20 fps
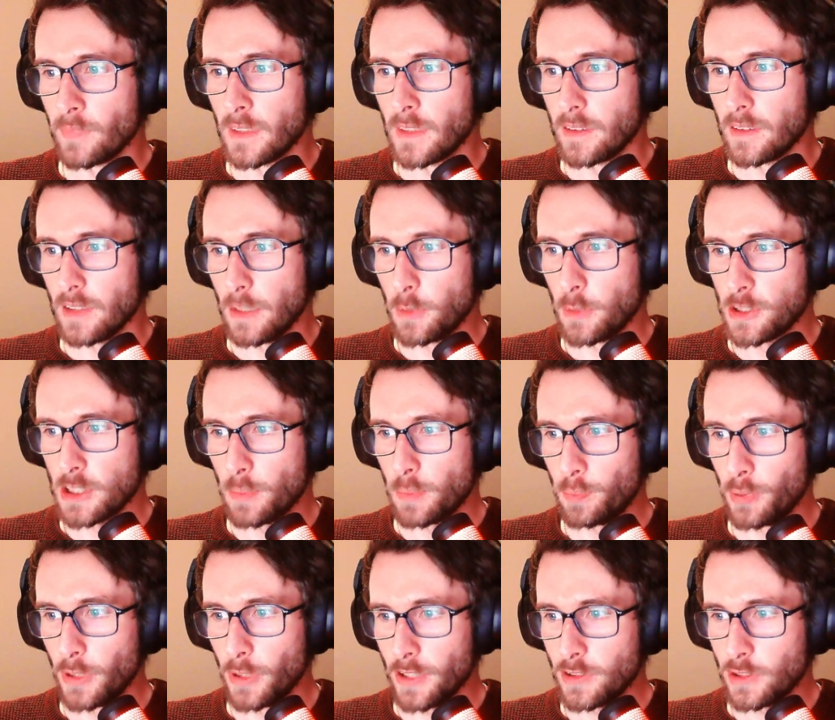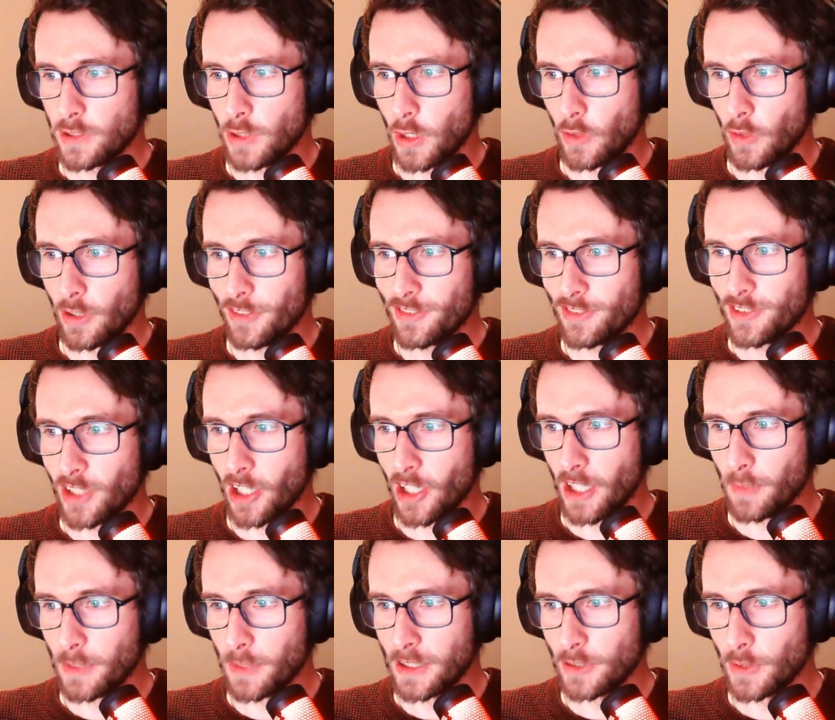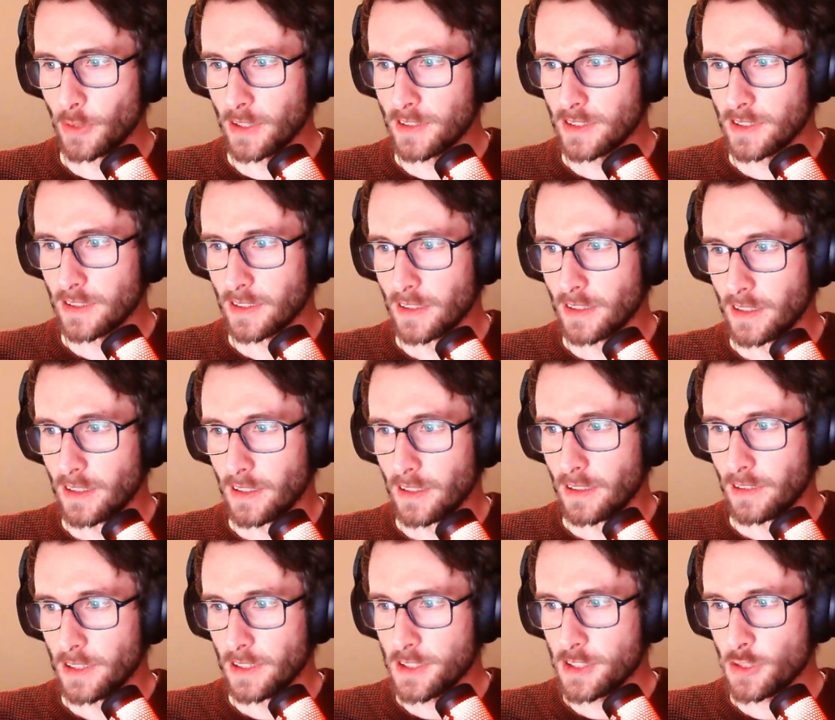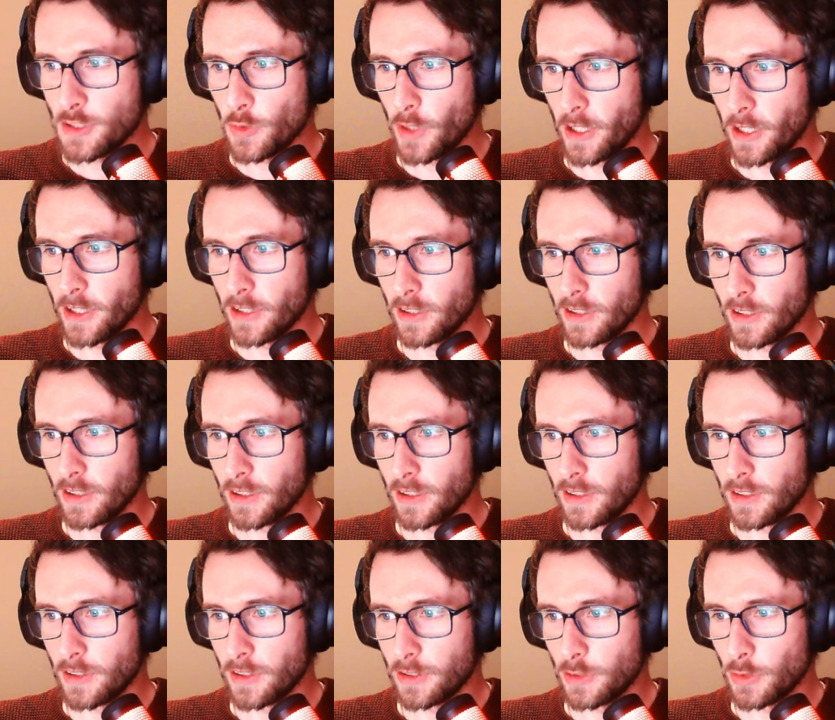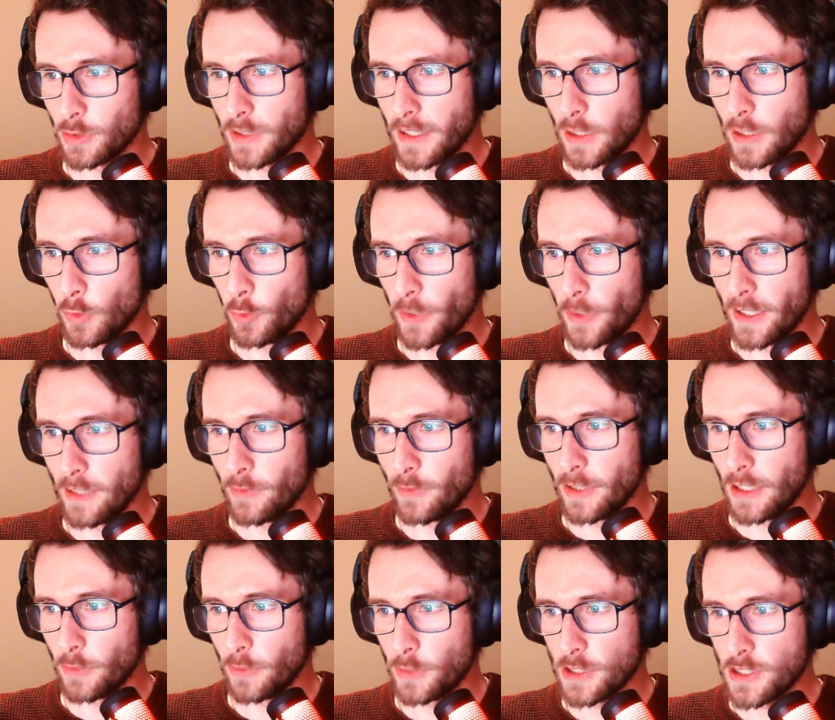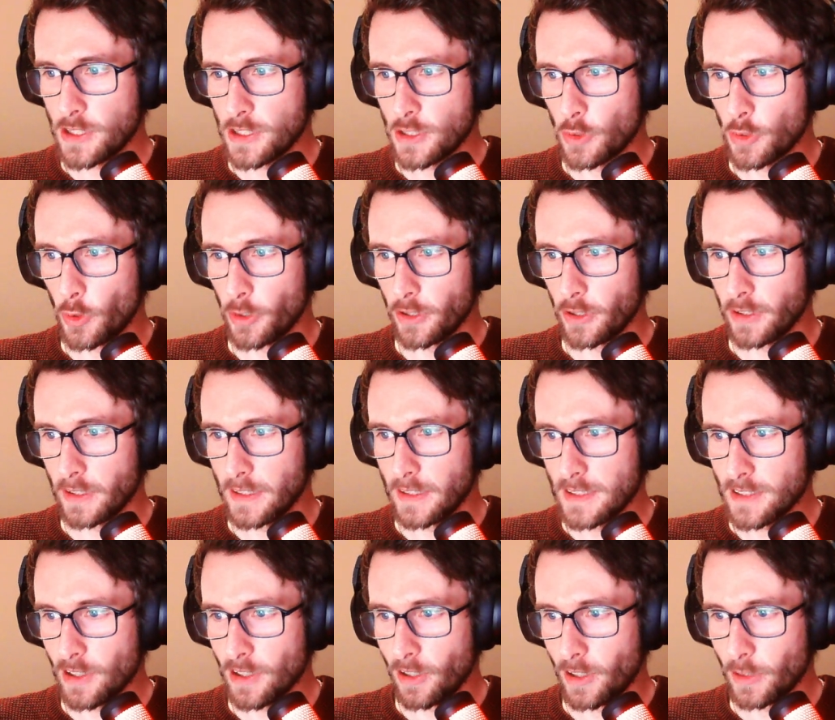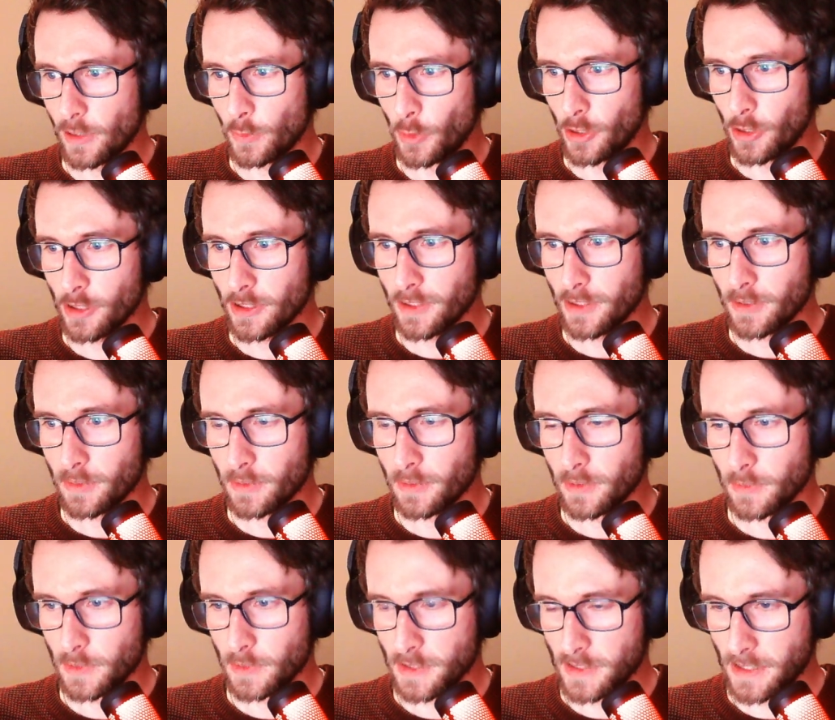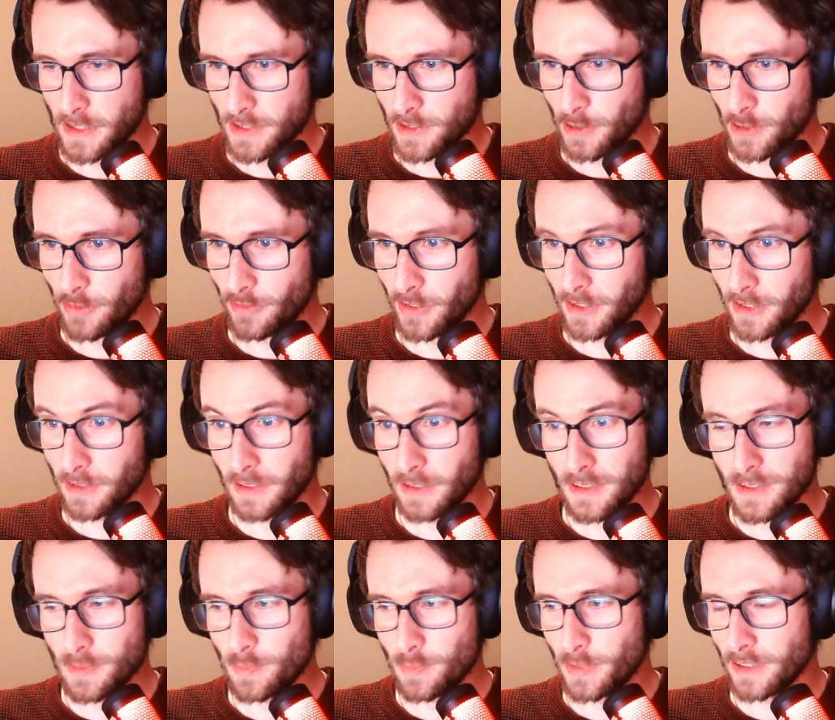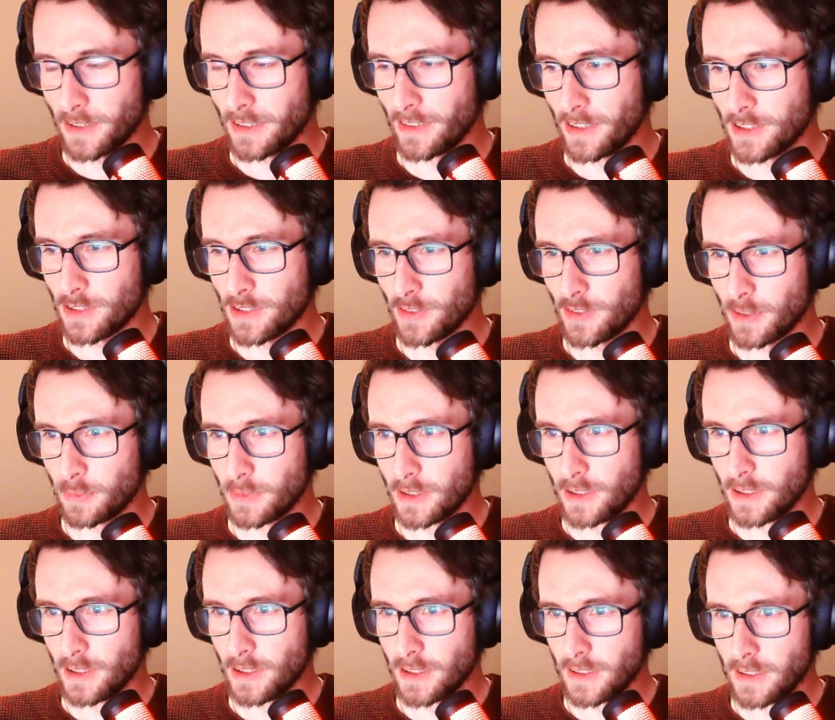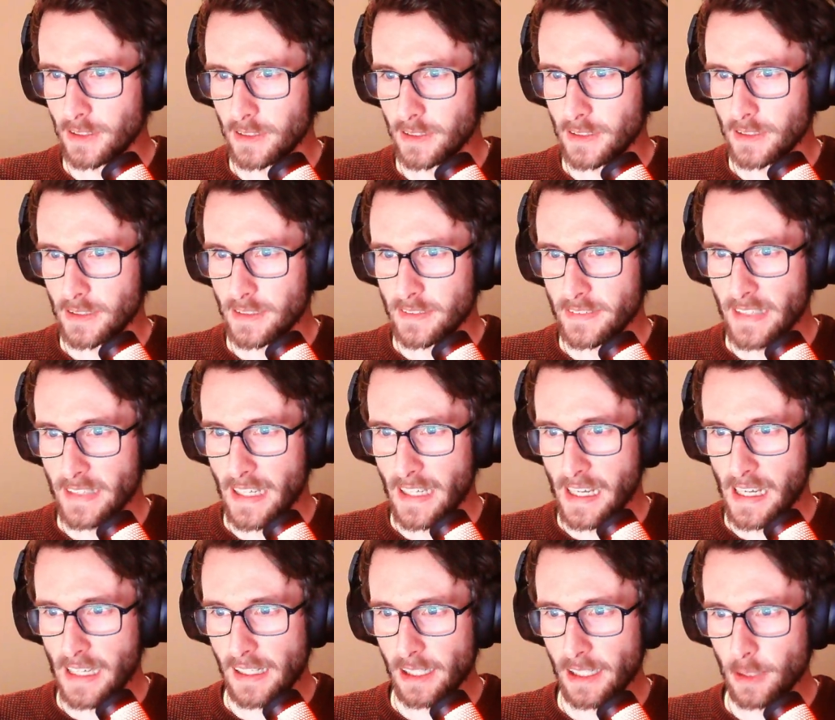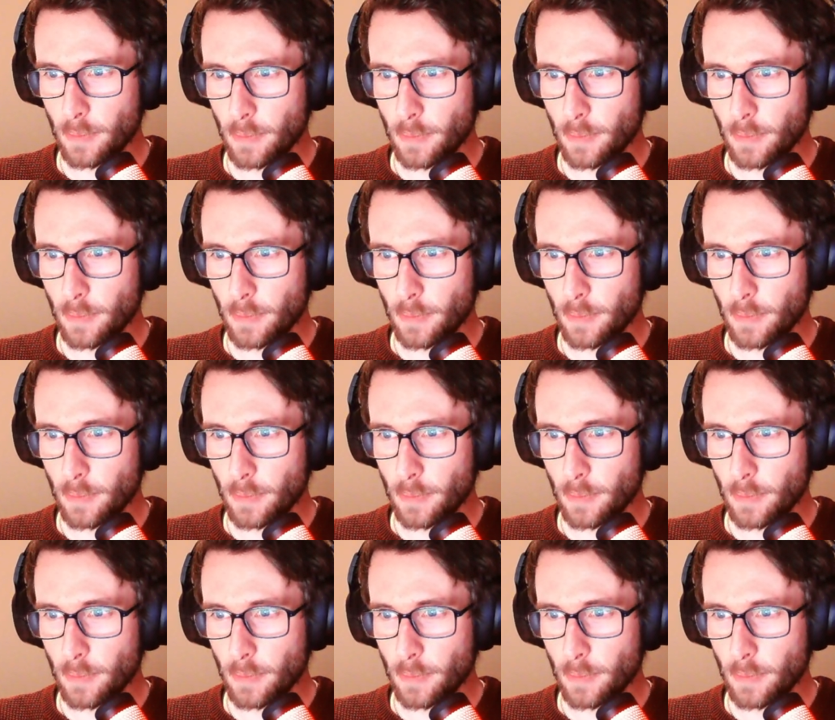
He must have put a ton of time into it. Let's try to get away without destroying his hard work. That's Luffy. That's pretty nice of him. Yeah.